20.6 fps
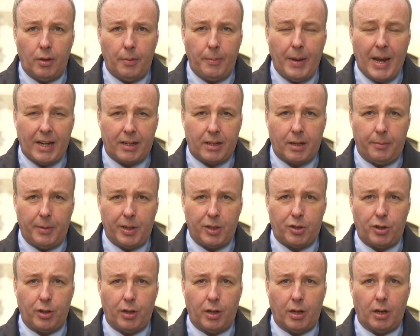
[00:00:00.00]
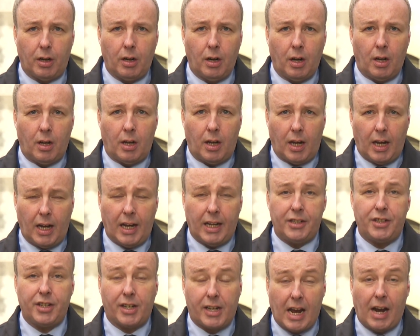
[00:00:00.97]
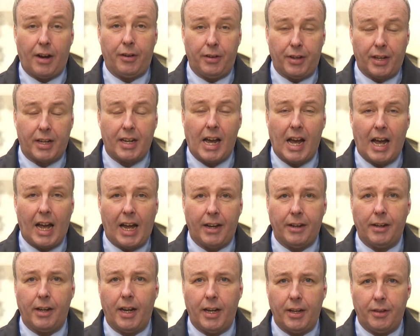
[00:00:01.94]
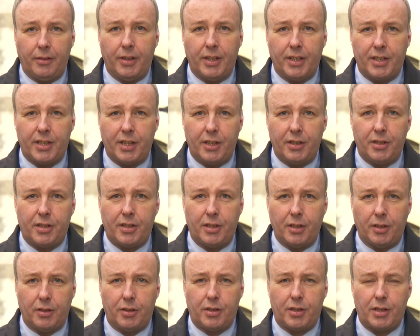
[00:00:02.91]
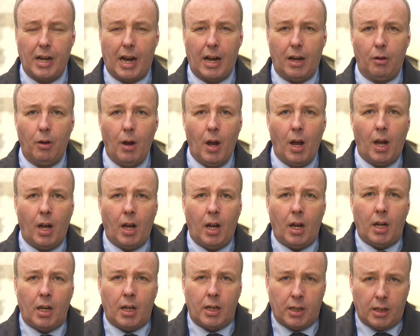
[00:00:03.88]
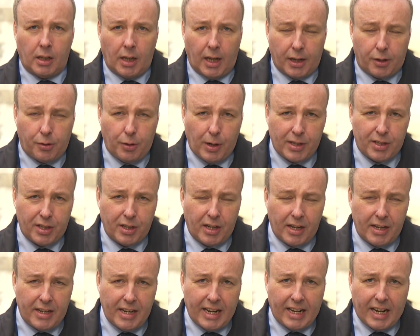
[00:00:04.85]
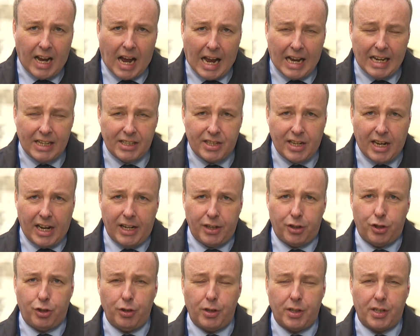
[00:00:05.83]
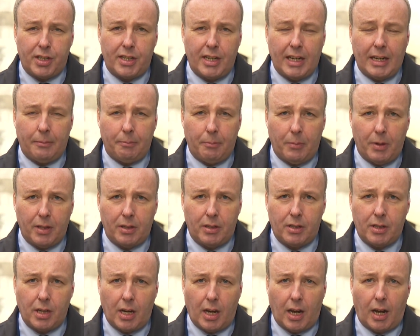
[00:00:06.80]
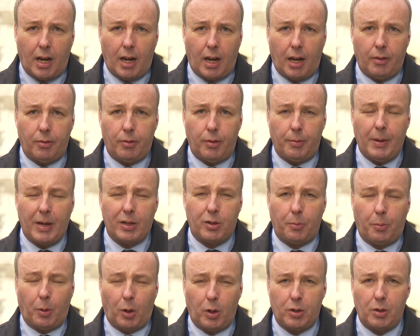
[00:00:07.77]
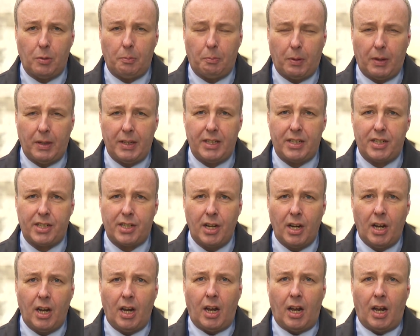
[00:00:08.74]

the Met Commissioner, to carry the can in this instance. Now, Cressida Dick has issued a statement, the Metropolitan Police